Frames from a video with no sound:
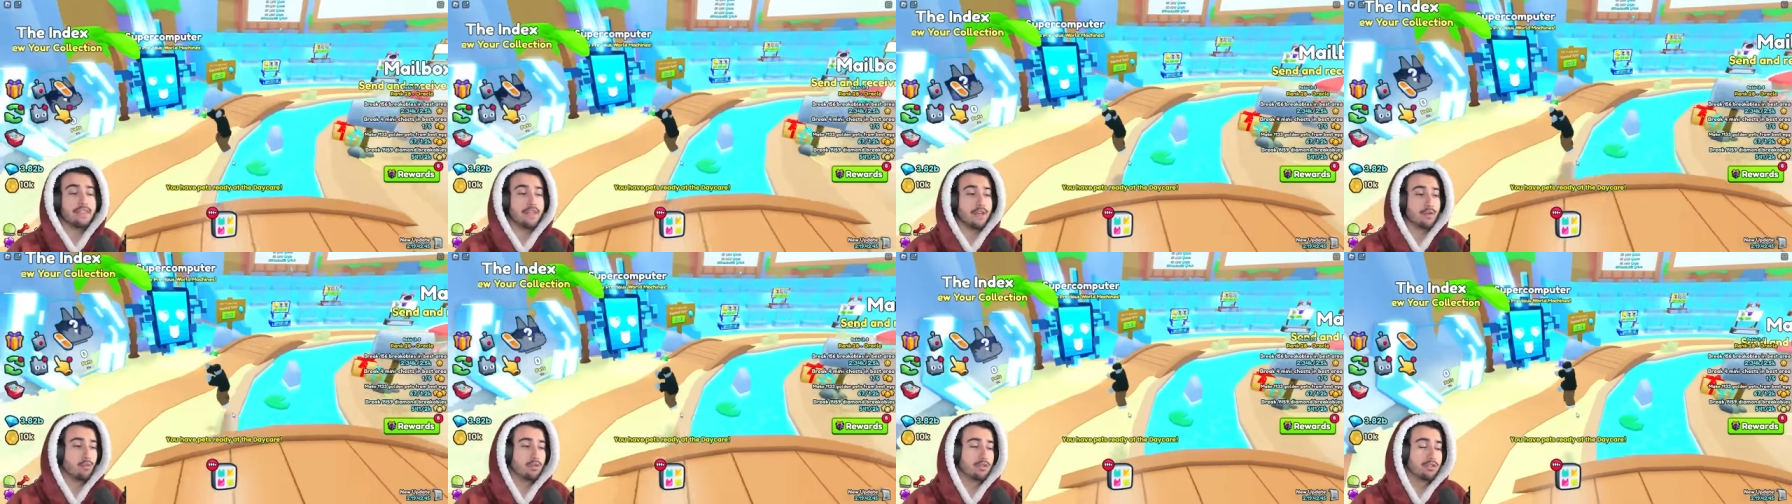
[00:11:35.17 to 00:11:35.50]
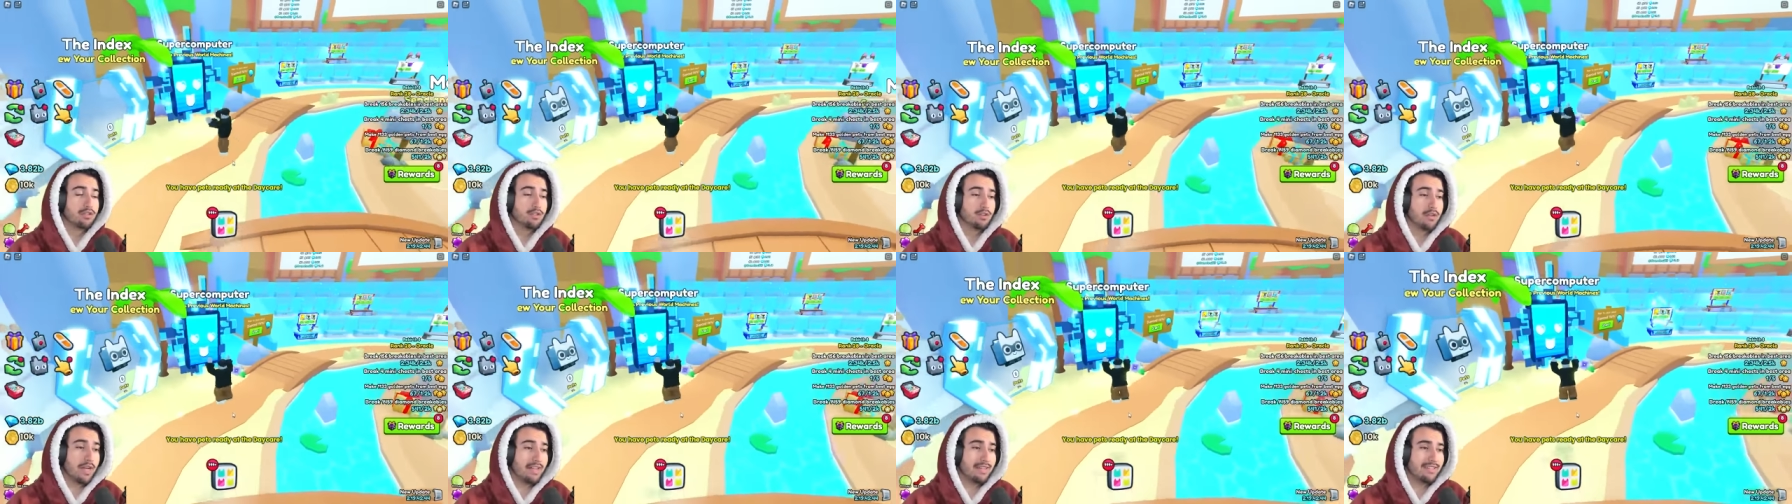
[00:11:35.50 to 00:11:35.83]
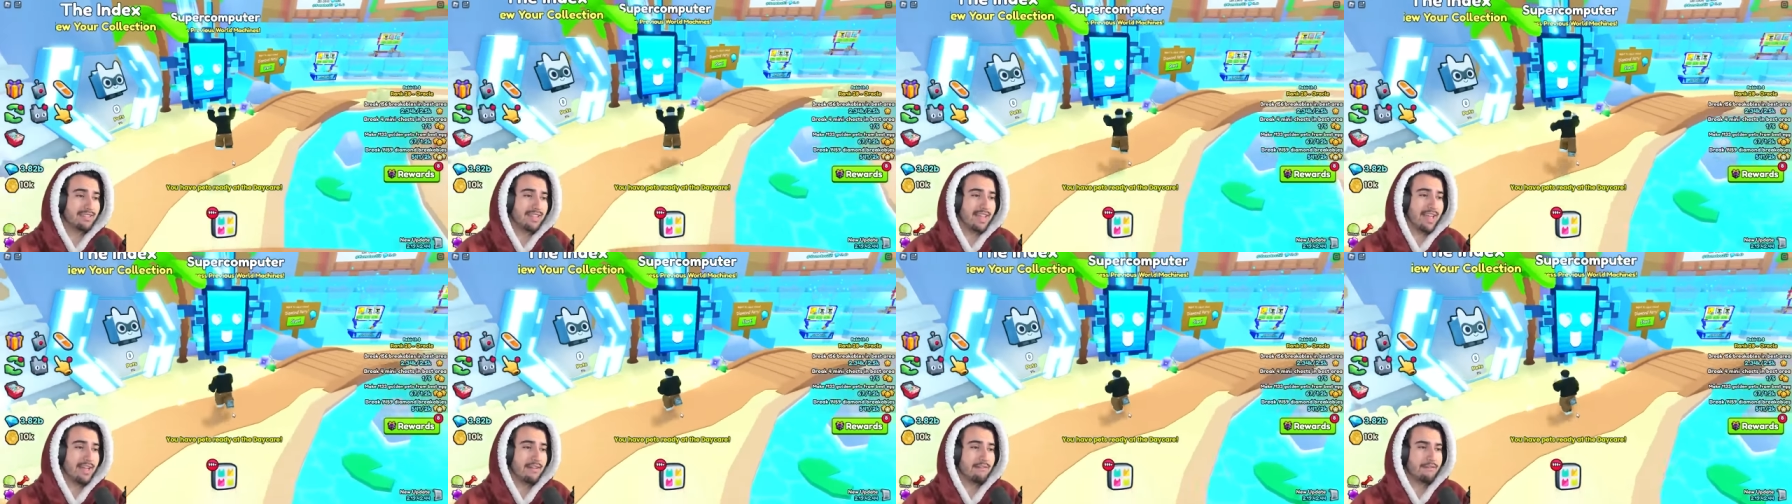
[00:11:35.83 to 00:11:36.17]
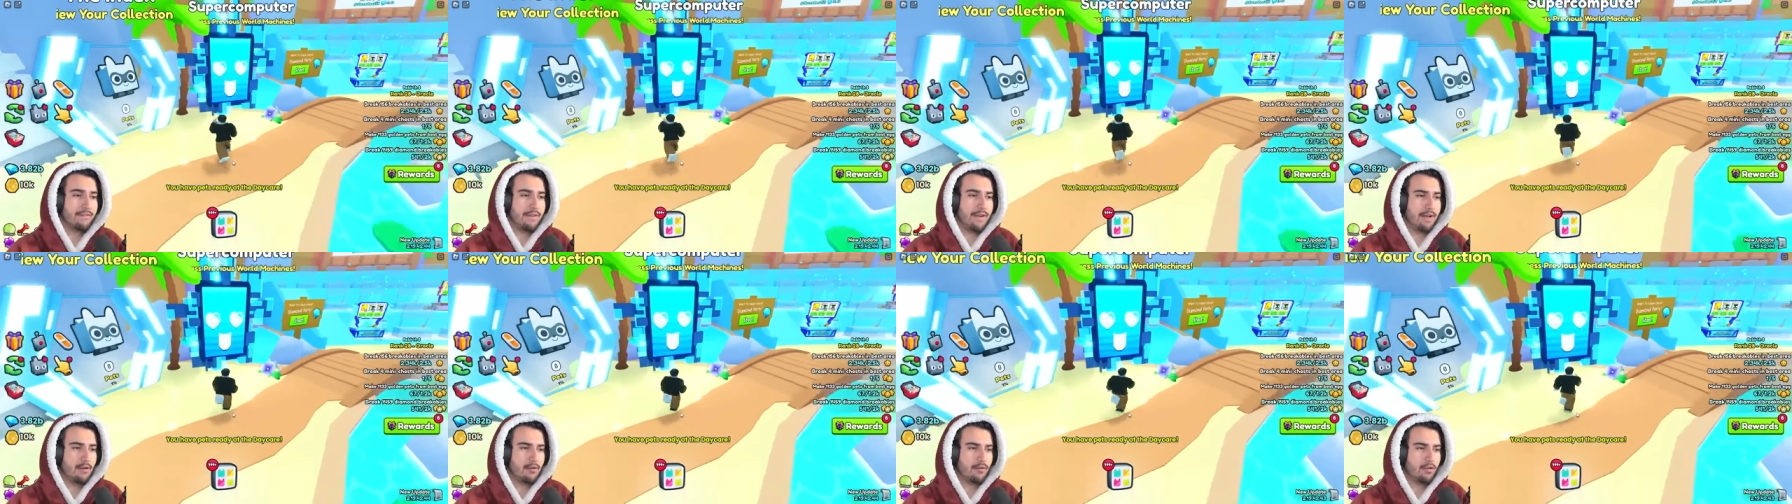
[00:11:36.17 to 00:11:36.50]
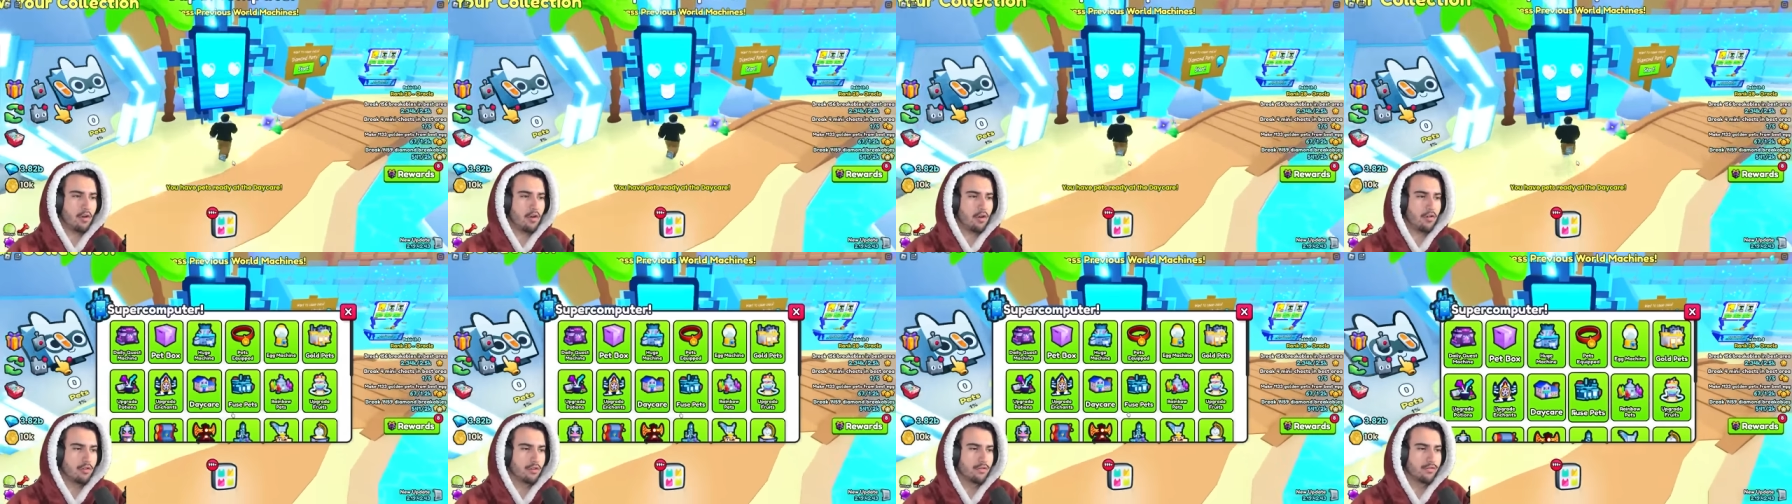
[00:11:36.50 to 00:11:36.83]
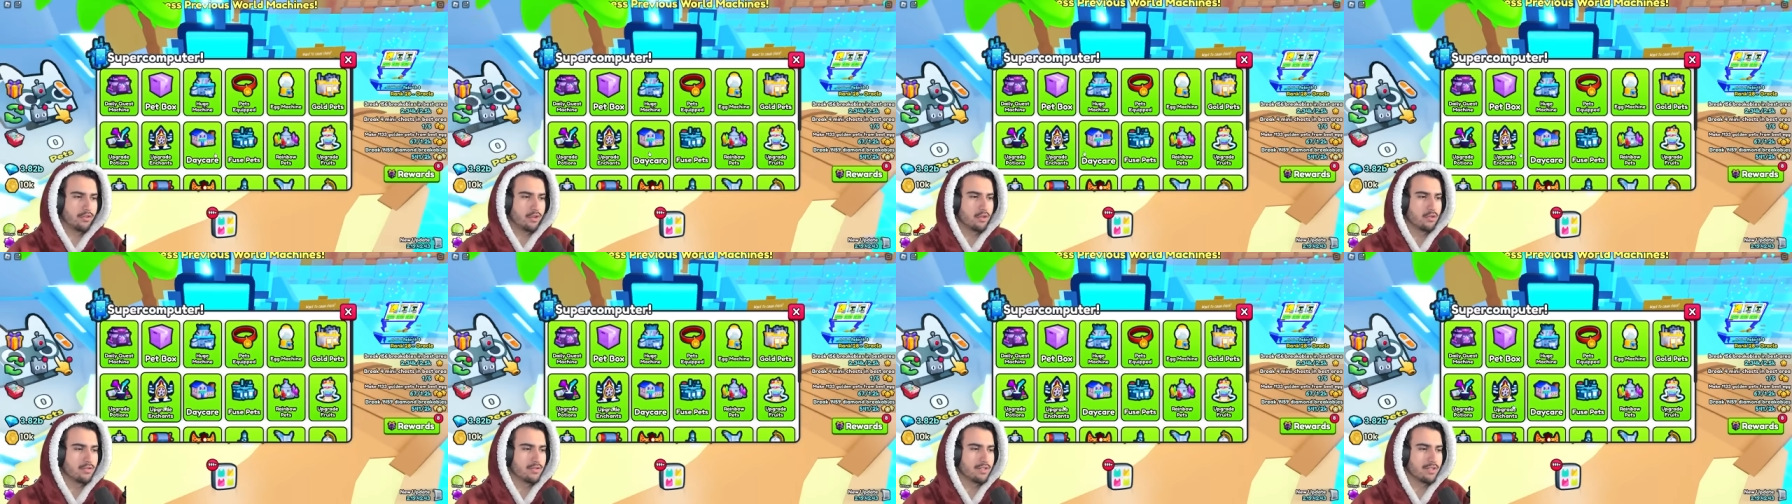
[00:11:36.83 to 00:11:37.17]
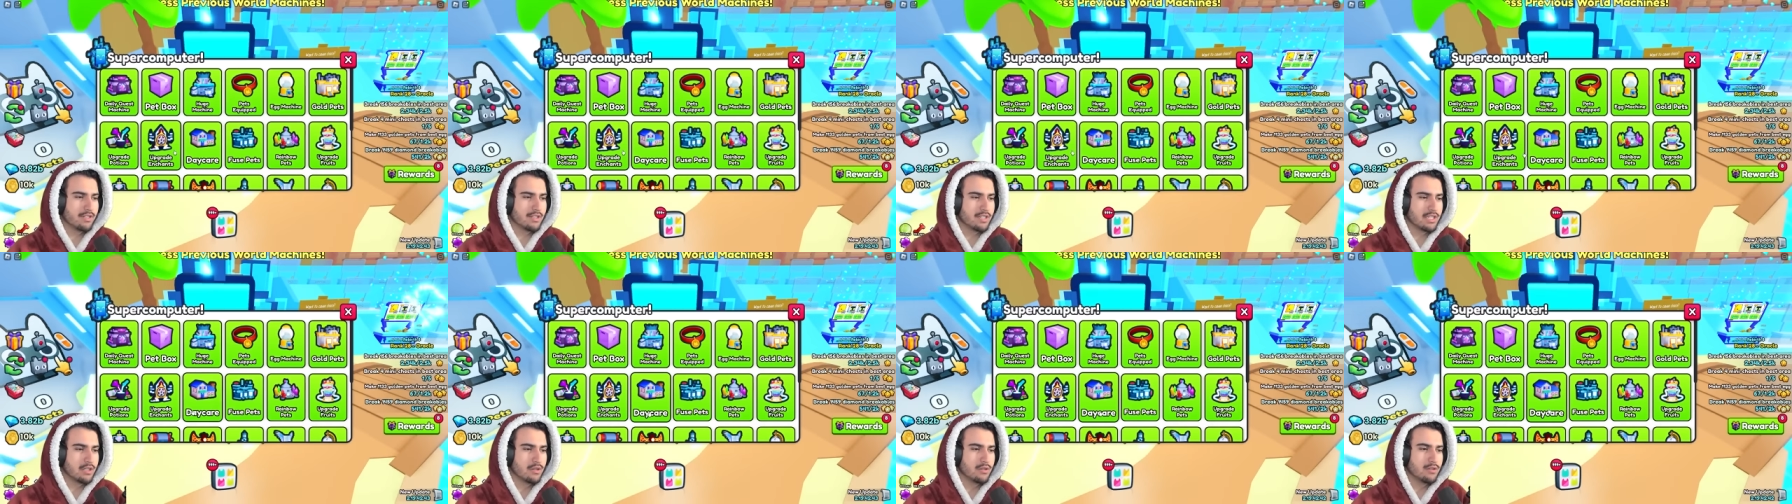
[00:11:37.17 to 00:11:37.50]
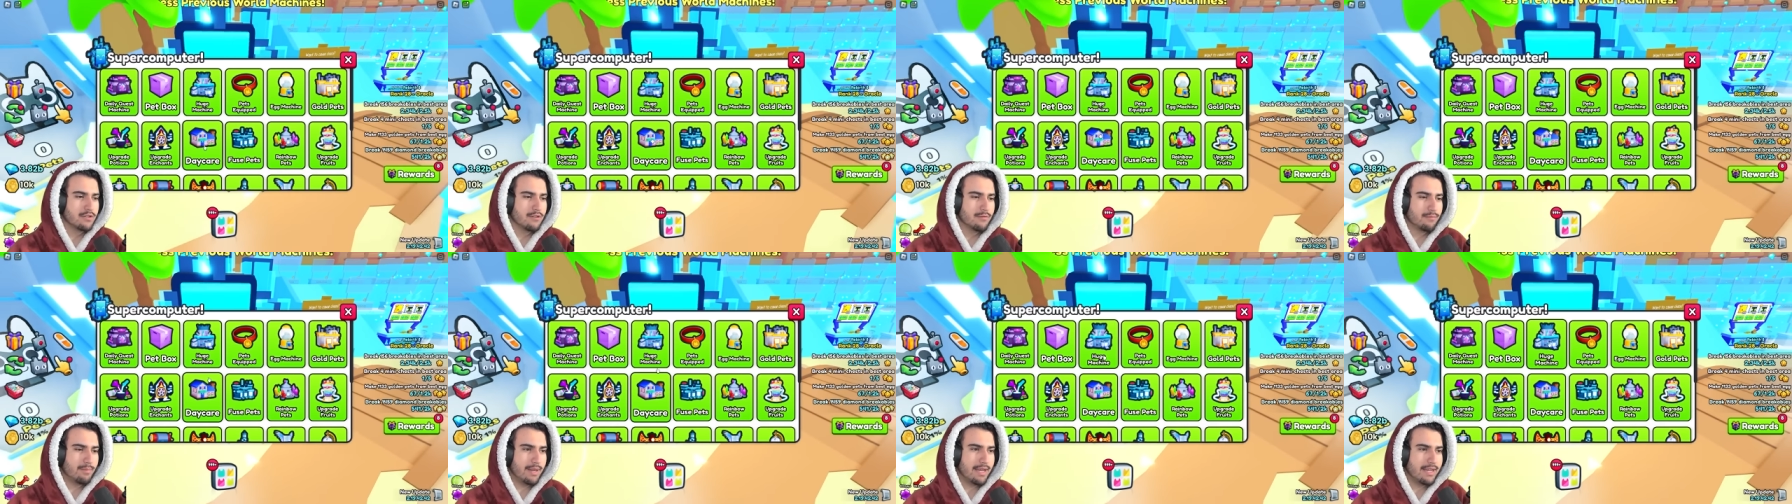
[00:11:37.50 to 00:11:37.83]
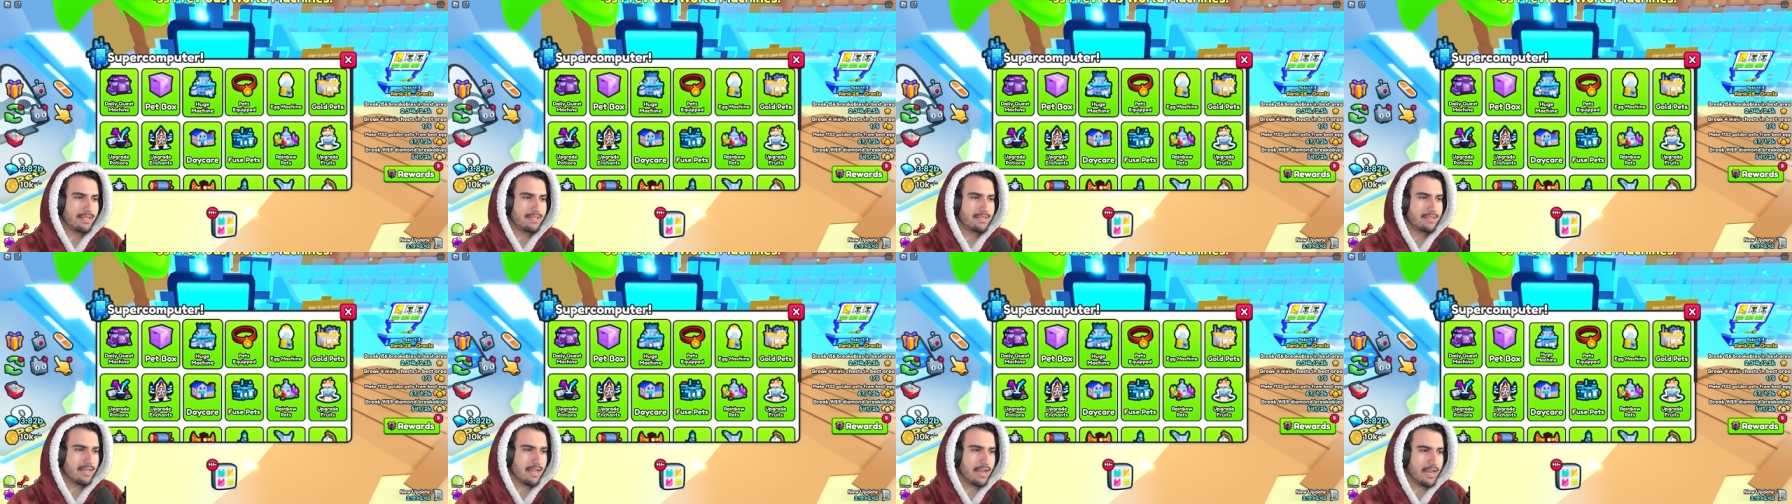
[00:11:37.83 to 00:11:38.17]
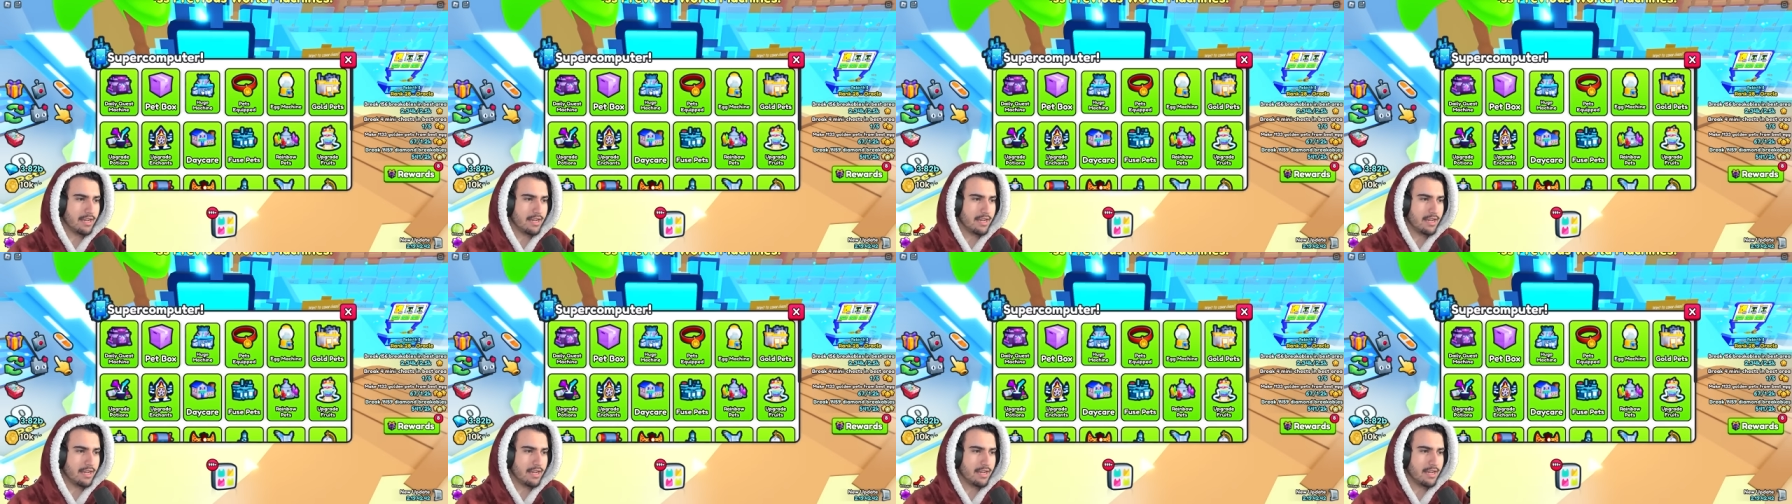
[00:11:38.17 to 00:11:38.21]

And then once you guys have found all of those exclusive pets